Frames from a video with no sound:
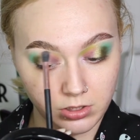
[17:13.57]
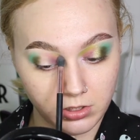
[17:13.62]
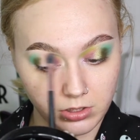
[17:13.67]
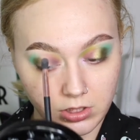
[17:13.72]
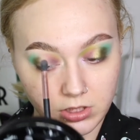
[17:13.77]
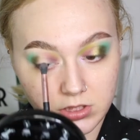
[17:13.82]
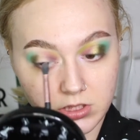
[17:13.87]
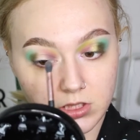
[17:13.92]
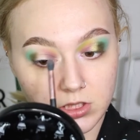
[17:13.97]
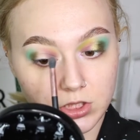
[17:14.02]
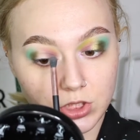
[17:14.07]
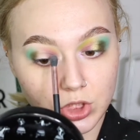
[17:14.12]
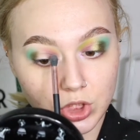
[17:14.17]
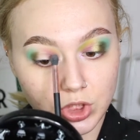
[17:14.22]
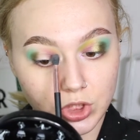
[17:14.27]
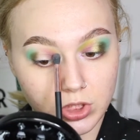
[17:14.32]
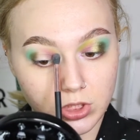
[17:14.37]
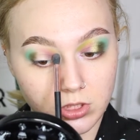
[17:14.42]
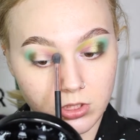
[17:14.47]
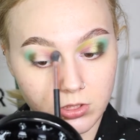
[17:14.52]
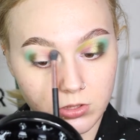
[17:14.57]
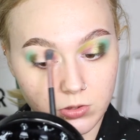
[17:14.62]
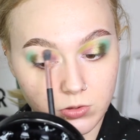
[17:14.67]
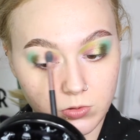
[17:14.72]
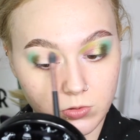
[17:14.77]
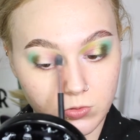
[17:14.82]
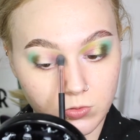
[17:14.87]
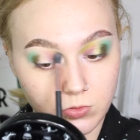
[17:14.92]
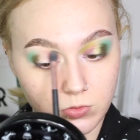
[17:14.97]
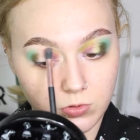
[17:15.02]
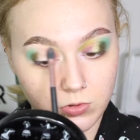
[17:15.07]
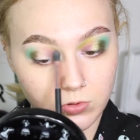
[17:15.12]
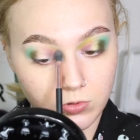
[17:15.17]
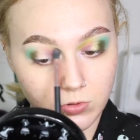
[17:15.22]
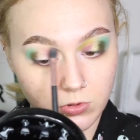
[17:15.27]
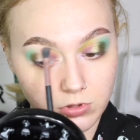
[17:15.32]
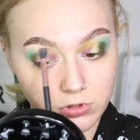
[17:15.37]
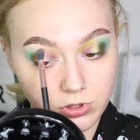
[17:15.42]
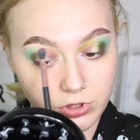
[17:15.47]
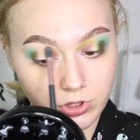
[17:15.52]
It's so
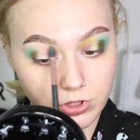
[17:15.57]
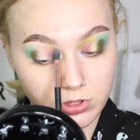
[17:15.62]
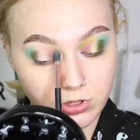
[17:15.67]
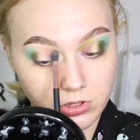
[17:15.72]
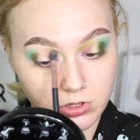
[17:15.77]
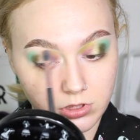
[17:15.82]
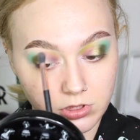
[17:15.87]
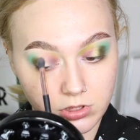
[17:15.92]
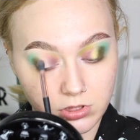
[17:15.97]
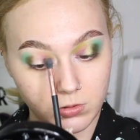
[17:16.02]
gorgeous.